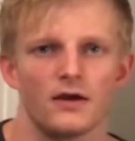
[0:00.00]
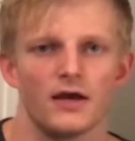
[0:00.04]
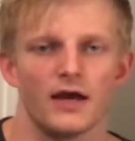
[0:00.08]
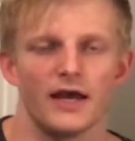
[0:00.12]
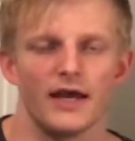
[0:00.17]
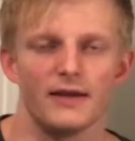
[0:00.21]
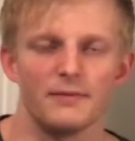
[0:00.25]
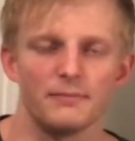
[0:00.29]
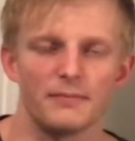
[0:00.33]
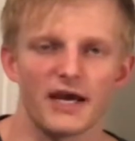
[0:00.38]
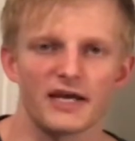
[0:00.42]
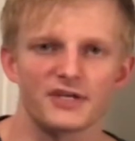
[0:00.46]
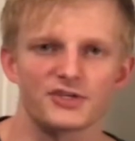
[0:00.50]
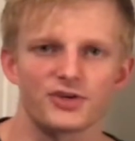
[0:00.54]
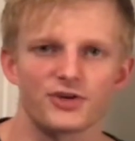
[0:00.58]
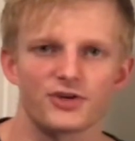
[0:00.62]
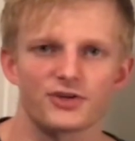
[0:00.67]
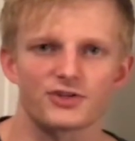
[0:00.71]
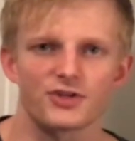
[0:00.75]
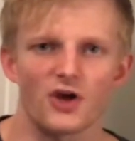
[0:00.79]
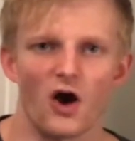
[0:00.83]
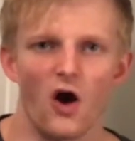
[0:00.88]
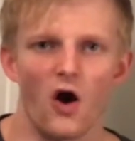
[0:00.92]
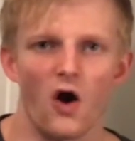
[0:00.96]
it
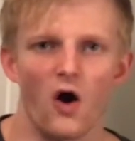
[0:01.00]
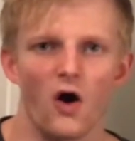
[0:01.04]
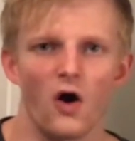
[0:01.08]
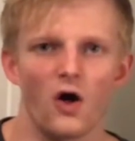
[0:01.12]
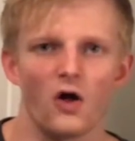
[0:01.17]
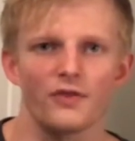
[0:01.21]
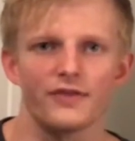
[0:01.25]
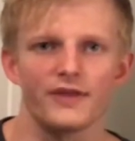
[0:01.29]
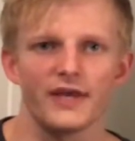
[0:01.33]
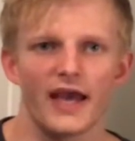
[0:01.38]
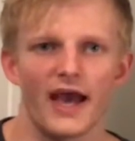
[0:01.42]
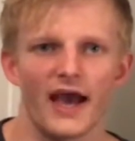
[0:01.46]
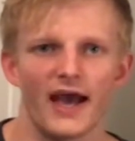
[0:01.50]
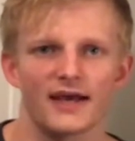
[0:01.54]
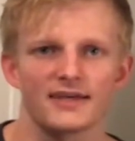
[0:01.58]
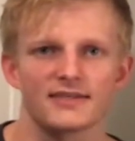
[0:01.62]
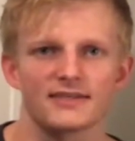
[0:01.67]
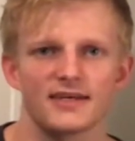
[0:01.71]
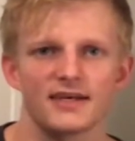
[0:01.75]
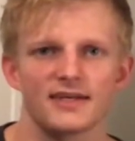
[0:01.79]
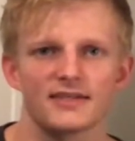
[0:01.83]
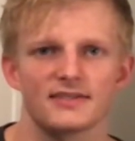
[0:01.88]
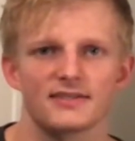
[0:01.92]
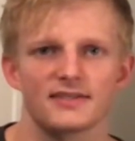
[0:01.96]
measures all the
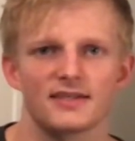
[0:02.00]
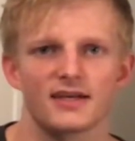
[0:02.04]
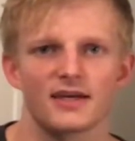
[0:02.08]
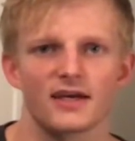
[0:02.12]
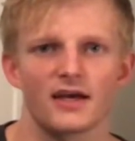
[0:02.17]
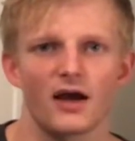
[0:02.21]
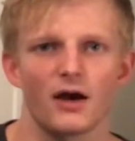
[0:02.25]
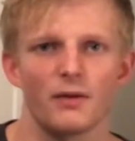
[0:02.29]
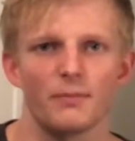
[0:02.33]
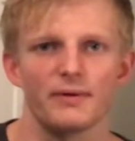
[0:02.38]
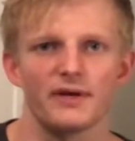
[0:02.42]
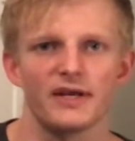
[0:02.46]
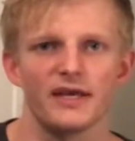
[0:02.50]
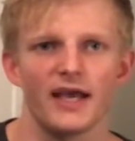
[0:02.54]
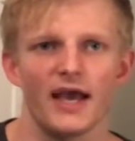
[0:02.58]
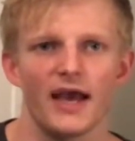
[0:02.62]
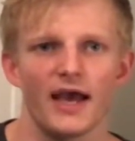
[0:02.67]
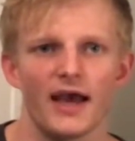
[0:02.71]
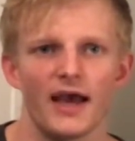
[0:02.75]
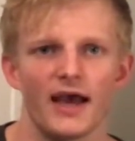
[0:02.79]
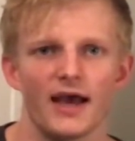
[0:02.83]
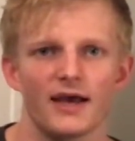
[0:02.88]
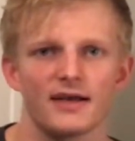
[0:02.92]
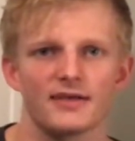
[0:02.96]
assets that a company
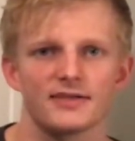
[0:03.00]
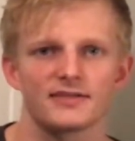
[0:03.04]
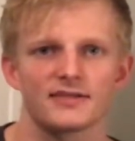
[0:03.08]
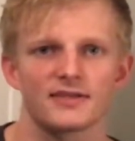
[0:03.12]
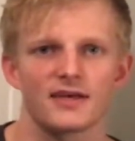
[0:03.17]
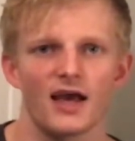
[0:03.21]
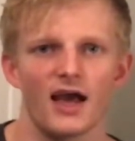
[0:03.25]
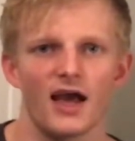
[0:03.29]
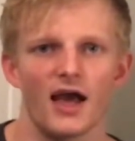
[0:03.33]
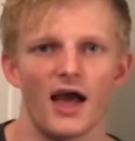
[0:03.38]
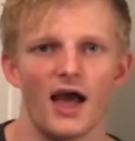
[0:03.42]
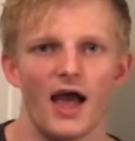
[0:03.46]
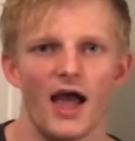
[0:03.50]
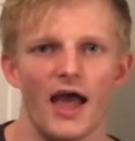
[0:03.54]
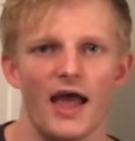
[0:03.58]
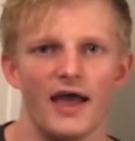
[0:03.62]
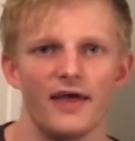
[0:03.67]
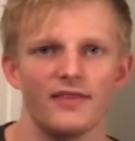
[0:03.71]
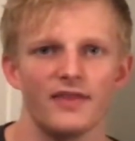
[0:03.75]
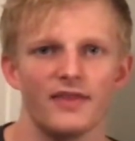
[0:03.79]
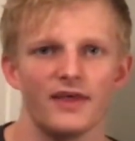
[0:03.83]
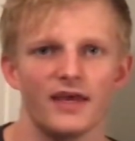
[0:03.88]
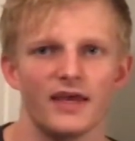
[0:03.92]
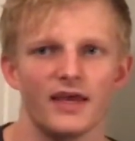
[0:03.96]
has,
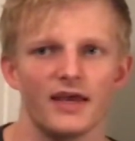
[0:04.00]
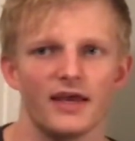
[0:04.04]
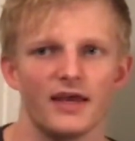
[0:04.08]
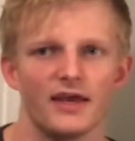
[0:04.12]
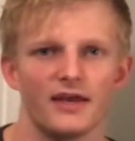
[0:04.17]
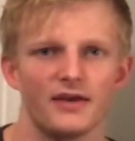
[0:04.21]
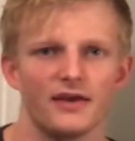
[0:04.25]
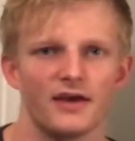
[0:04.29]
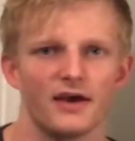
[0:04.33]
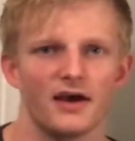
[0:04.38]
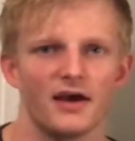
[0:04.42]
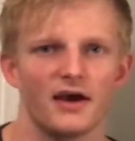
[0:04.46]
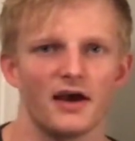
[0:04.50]
and then